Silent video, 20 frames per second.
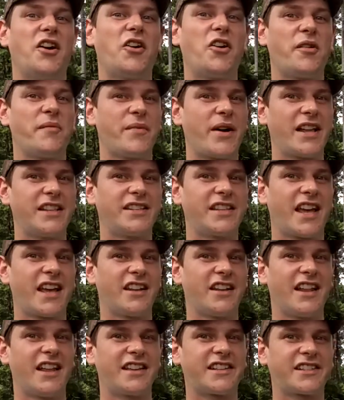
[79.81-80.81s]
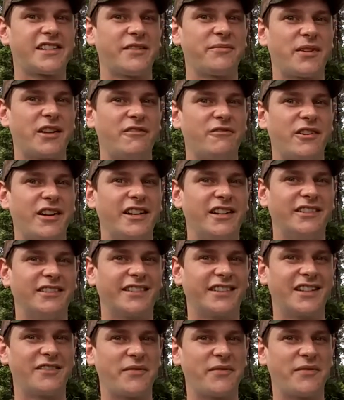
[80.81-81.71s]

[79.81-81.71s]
Or it might sound like something real,